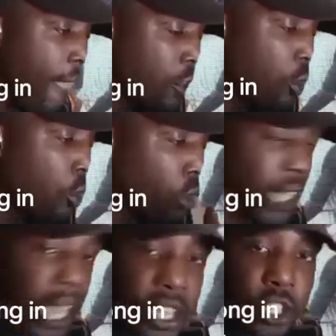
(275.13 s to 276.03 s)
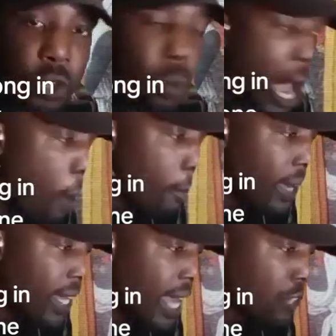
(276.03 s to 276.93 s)
The Caucasian wild
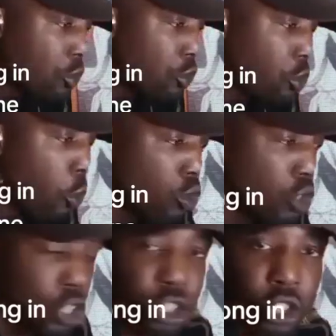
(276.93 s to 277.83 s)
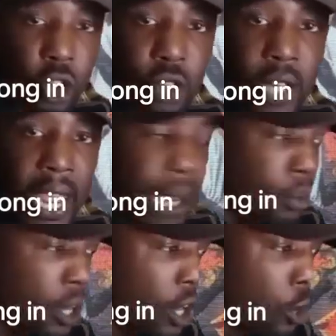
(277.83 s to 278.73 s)
man that stole your
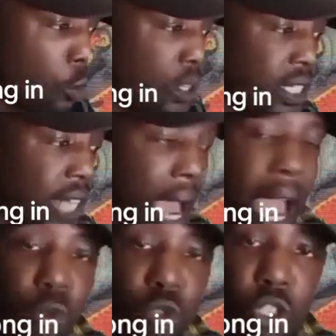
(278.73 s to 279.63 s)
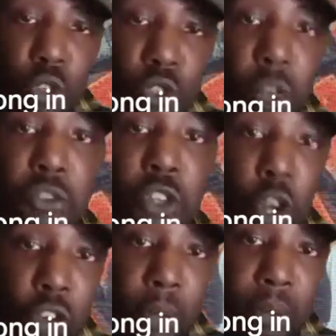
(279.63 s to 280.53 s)
surname was in the outskirts of
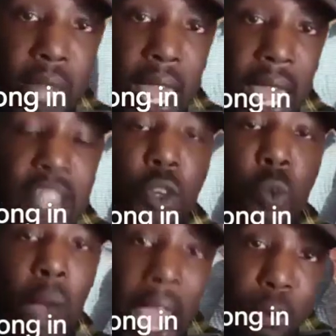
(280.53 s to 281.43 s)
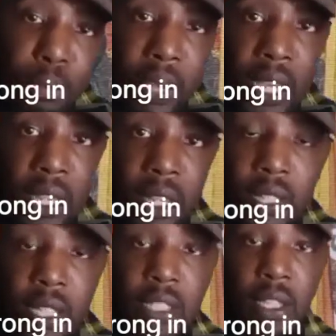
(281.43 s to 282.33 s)
Europe as a wild man.
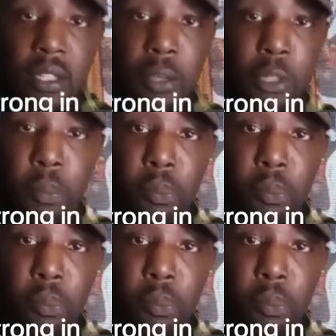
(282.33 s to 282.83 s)
And the